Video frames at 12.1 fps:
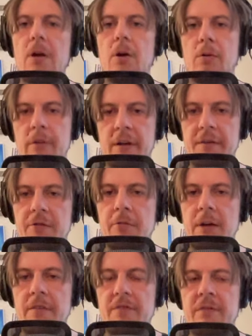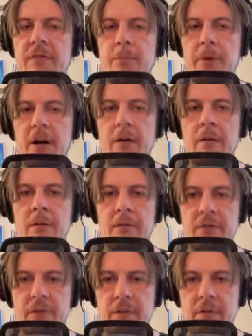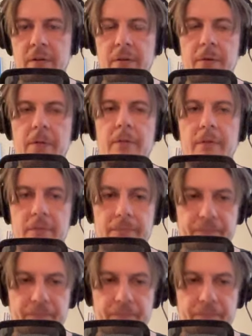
already released the uh, the